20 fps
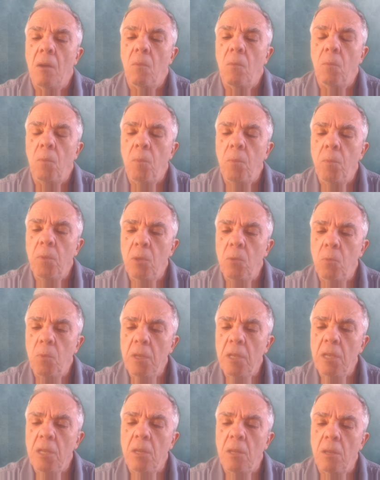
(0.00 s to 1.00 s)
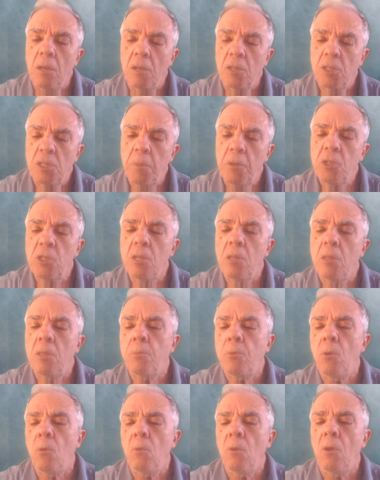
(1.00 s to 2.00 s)
when we read, especially the
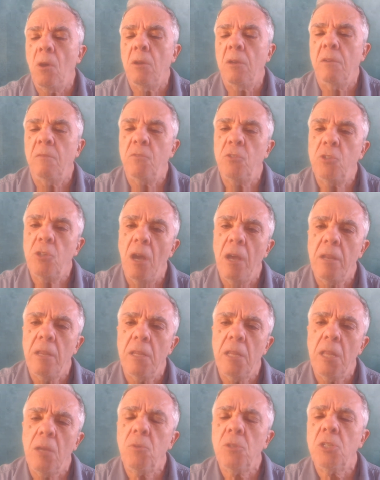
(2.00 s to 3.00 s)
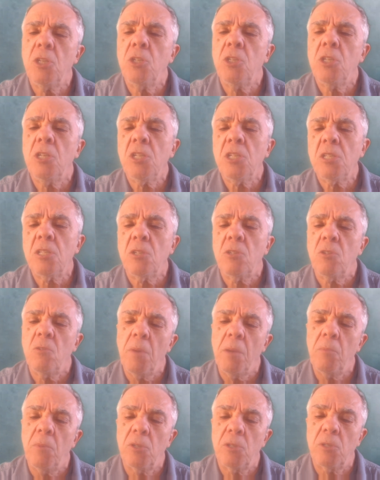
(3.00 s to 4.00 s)
prologue of John, and I would suggest this to
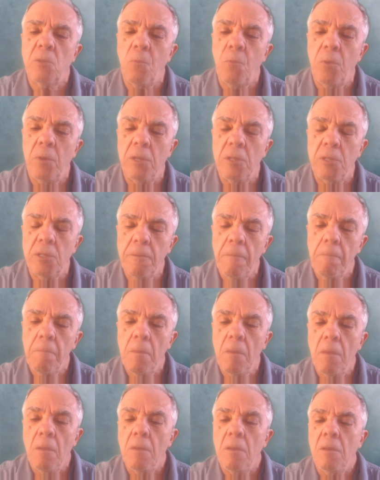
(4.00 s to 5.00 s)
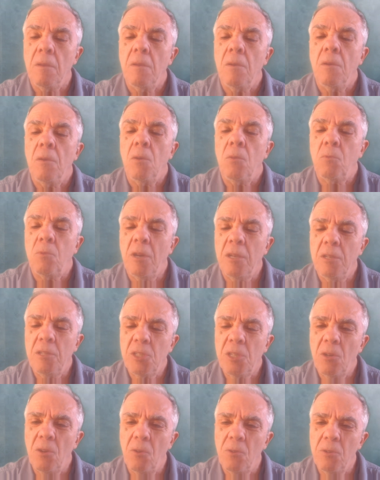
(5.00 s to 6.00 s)
my Muslim friends, try to
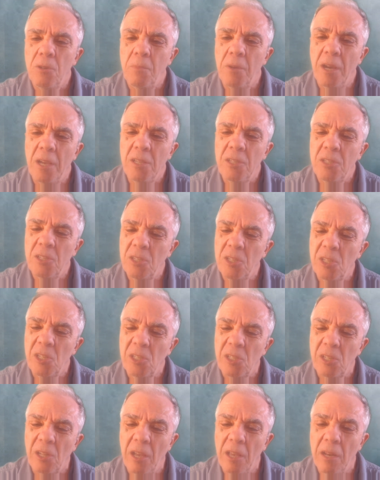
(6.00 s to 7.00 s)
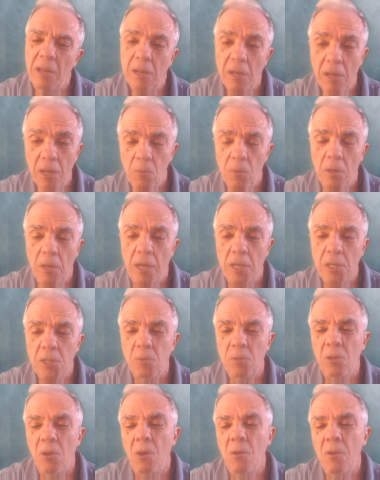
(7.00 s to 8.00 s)
set all your biases aside, and I realize
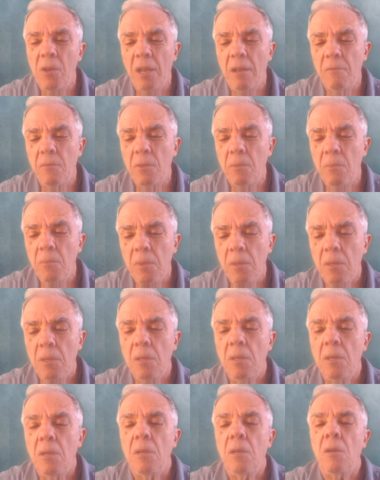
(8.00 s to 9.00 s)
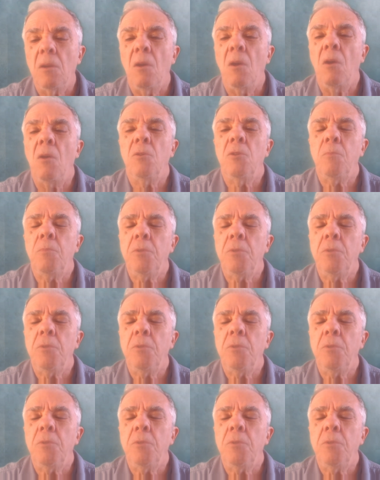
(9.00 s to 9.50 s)
we all have them, all your